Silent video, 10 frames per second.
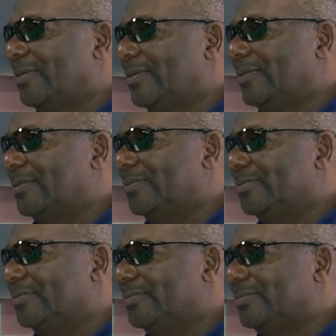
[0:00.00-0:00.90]

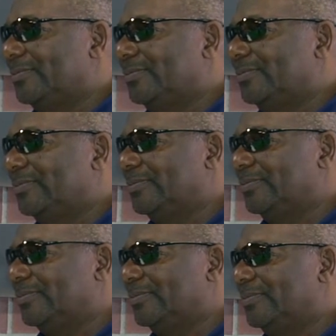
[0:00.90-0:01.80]

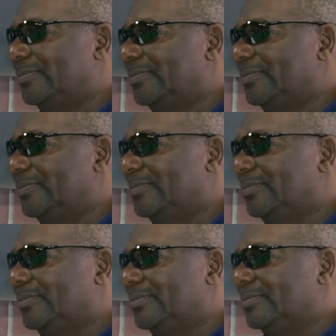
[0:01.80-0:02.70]

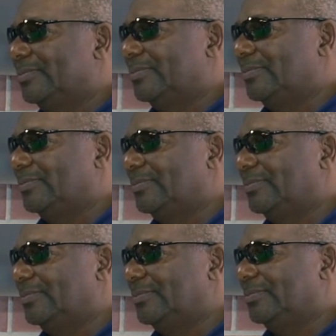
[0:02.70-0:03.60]

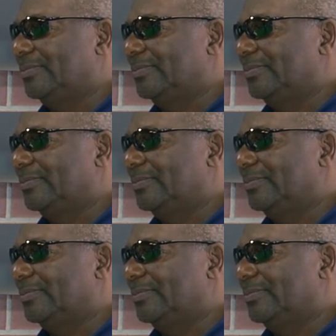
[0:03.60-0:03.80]
This person isn't speaking.